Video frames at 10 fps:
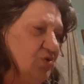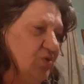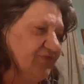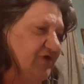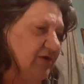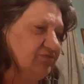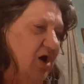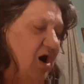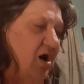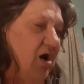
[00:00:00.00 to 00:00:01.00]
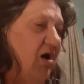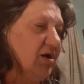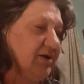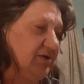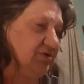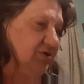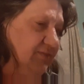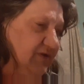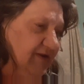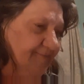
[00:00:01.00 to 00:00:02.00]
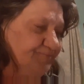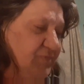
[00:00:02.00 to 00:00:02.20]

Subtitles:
wilt thou not hearken unto me?